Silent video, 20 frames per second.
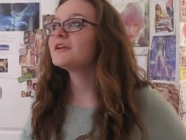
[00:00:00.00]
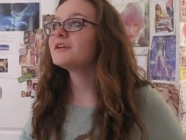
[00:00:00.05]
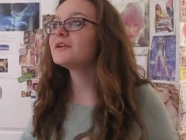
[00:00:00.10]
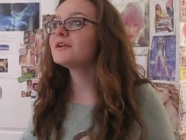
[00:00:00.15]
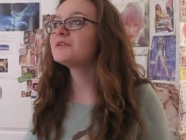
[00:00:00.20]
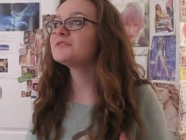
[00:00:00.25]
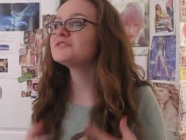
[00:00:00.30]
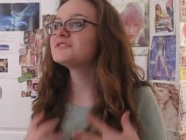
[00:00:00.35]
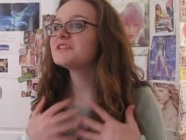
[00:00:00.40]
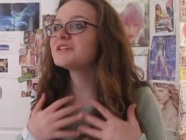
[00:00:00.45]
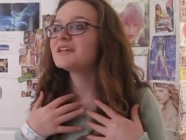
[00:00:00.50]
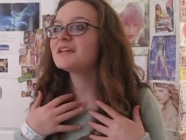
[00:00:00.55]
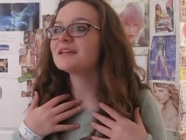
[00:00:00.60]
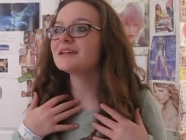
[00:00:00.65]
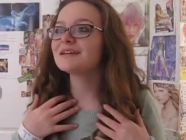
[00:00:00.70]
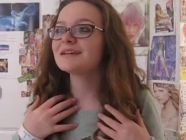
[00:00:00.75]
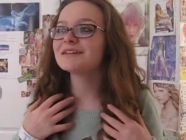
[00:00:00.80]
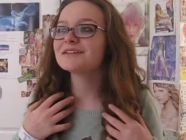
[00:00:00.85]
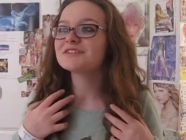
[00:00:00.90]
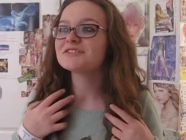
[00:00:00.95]
you know,
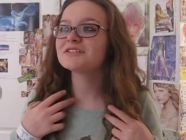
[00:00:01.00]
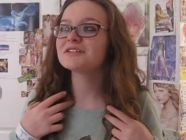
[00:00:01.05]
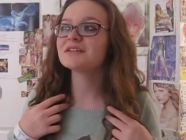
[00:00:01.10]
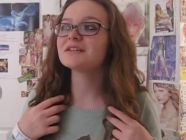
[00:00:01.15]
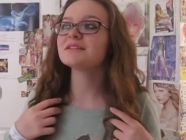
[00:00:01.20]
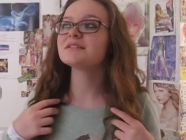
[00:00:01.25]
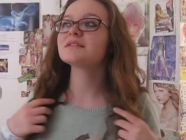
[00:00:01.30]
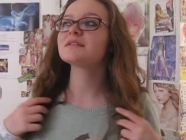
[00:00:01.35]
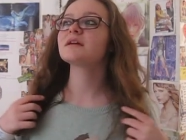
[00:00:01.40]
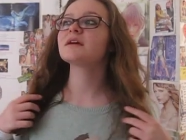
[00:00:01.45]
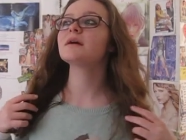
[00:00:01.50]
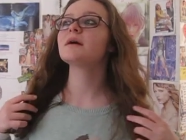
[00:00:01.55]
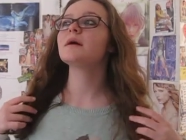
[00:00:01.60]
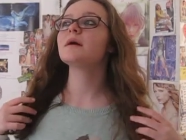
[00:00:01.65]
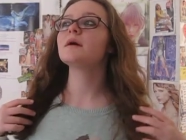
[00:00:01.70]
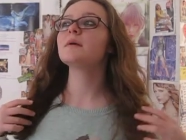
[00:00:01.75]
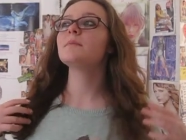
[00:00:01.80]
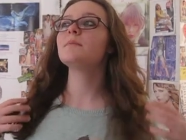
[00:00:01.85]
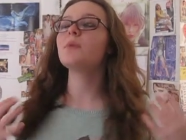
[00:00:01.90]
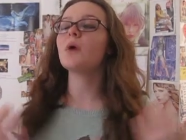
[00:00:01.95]
she, she's
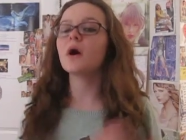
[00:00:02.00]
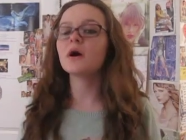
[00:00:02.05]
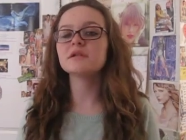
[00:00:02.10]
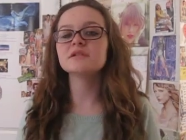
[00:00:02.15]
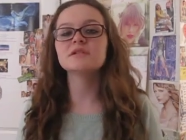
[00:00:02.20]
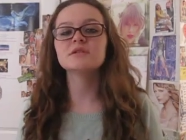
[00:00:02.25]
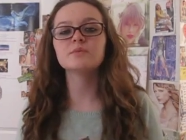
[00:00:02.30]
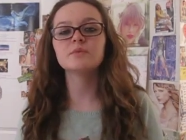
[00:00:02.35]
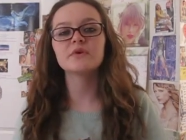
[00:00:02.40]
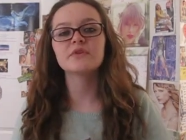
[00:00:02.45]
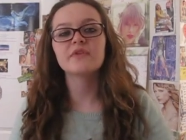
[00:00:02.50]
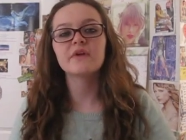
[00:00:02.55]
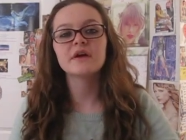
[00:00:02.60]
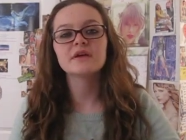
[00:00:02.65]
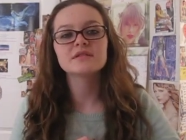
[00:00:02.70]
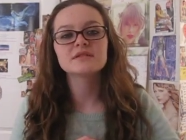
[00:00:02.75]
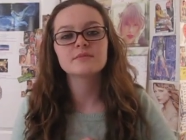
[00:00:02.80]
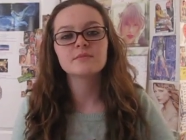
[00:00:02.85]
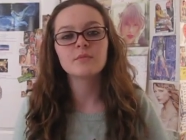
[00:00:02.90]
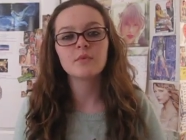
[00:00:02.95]
bonded with
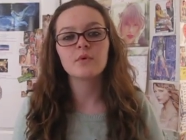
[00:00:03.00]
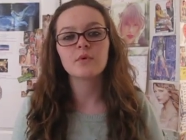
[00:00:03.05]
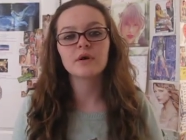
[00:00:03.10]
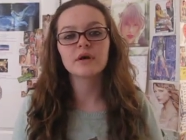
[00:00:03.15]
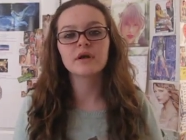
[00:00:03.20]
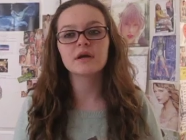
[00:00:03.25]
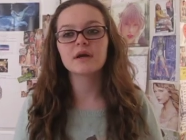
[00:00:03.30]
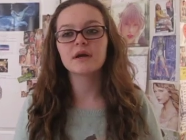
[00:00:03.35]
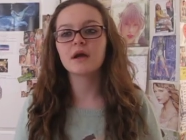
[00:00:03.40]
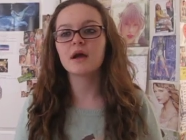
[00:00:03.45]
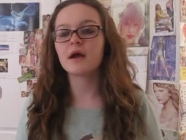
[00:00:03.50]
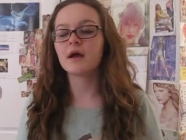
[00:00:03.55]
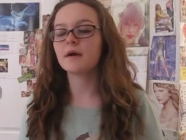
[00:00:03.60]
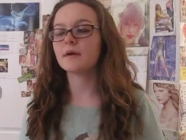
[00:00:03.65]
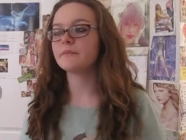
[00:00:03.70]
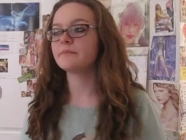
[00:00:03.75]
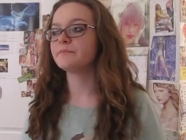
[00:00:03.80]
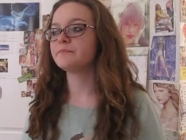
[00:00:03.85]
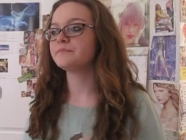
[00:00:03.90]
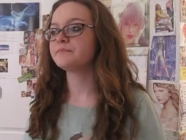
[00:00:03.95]
us more.
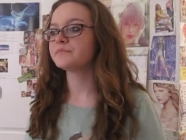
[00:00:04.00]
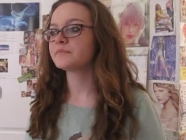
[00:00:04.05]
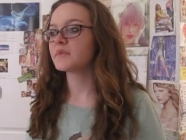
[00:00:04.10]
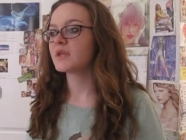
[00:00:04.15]
Um,